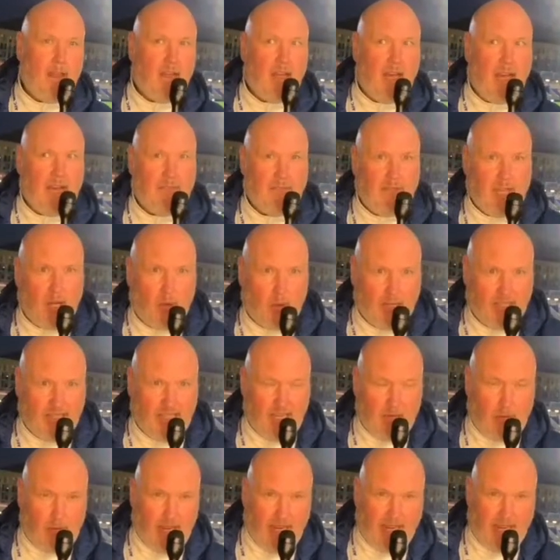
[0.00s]
Have no
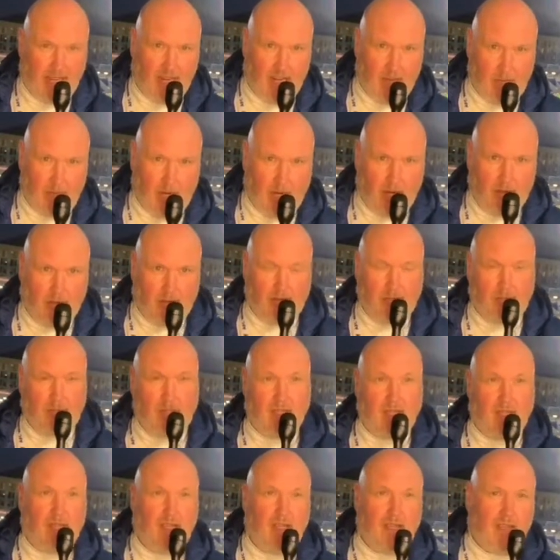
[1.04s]
idea where they're going to park them.
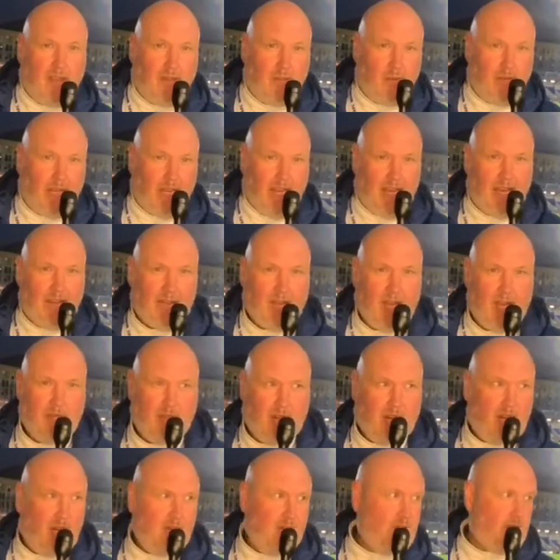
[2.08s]
We have over
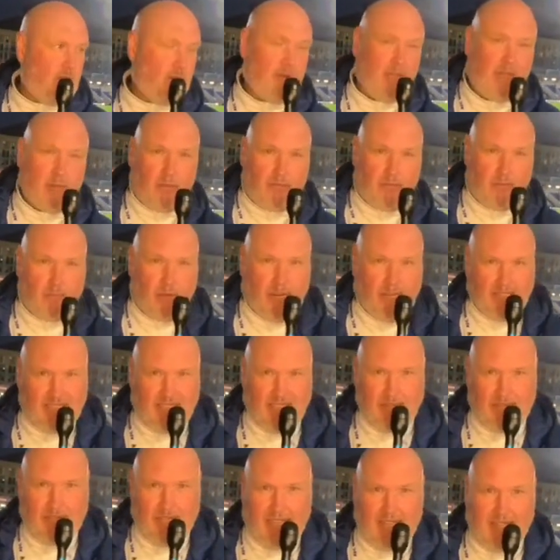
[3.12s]
100 people from
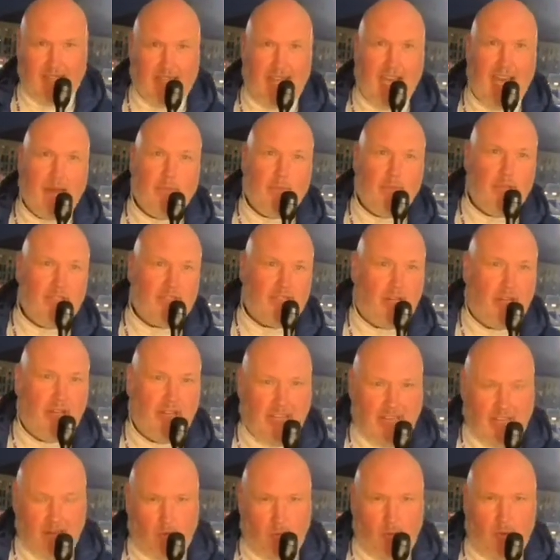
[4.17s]
ITV. The cameras are
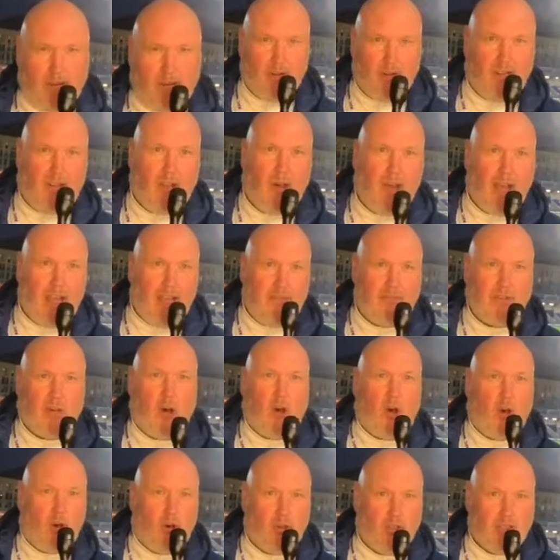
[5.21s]
here and live
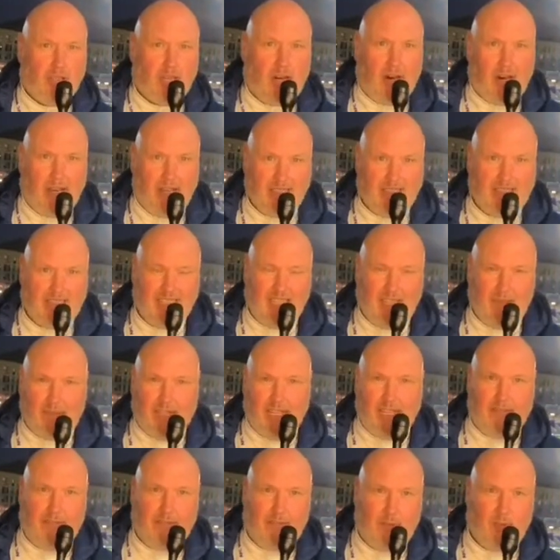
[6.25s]
on
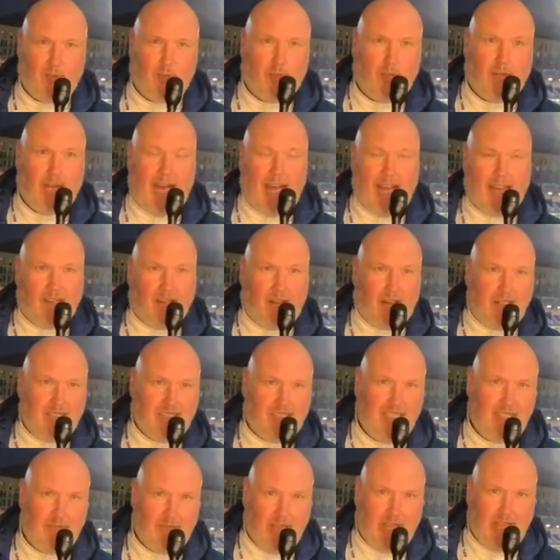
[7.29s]
ITV4 and
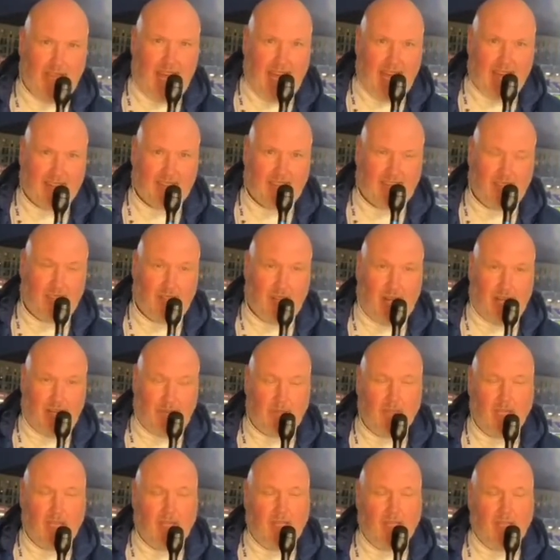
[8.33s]
ITVX tonight.
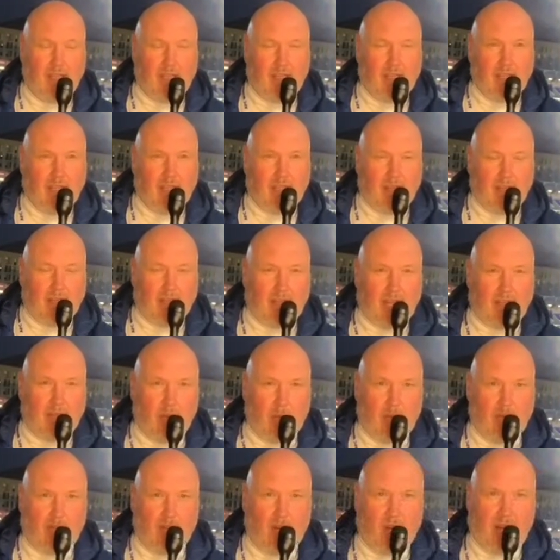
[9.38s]
Give you
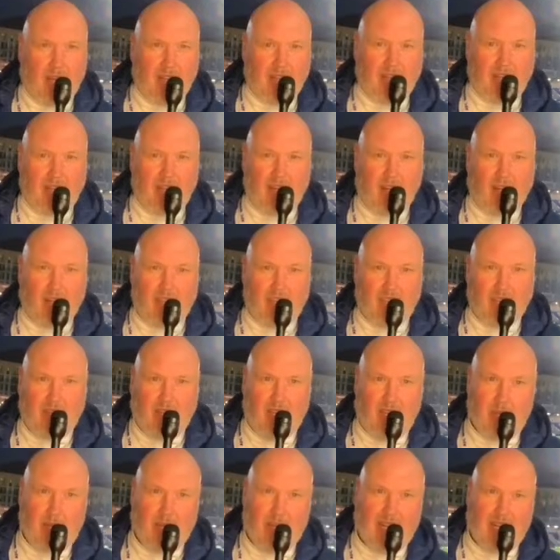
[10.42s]
a bit of an idea,
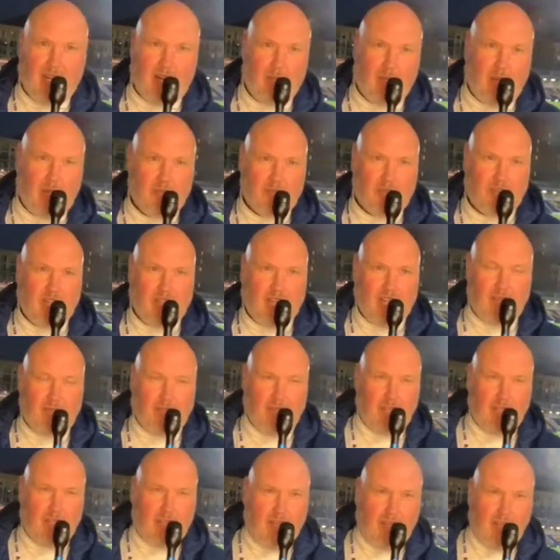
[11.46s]
ITV have been here most of the
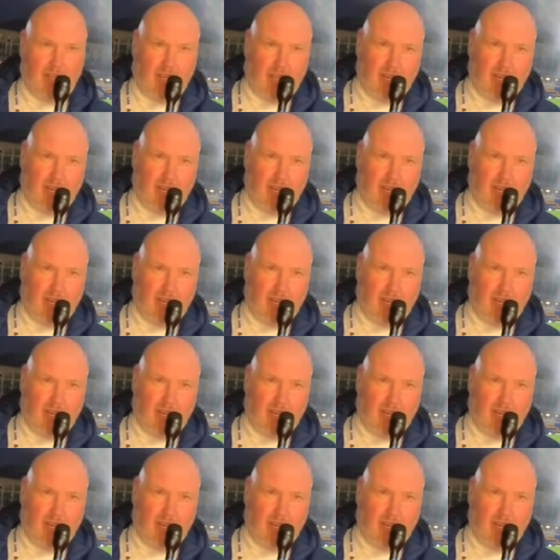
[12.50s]
evening.